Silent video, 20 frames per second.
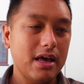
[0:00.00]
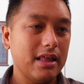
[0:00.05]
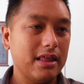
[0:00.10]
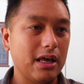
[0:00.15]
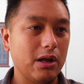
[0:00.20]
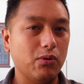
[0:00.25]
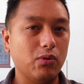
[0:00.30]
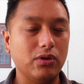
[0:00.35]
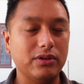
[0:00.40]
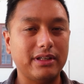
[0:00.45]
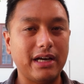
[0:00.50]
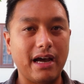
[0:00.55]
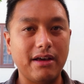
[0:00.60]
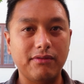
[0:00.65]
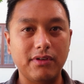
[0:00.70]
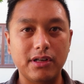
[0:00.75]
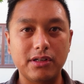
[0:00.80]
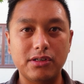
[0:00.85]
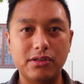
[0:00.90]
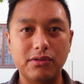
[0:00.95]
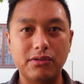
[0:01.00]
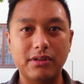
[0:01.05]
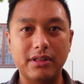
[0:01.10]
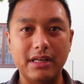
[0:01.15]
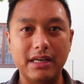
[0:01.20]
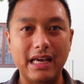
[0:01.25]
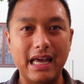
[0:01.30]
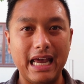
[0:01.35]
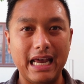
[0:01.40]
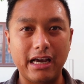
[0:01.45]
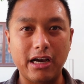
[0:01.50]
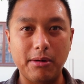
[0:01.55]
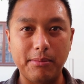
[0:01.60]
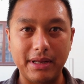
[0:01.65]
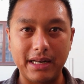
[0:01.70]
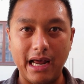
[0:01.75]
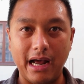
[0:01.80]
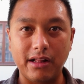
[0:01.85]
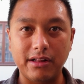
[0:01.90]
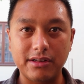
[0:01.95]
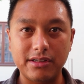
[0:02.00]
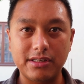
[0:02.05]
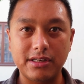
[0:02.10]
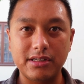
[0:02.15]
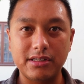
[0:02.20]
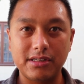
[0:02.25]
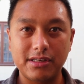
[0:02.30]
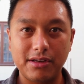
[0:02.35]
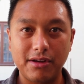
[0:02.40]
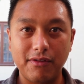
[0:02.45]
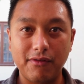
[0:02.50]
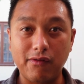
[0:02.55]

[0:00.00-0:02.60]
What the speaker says: Then we'll dive into the income analysis,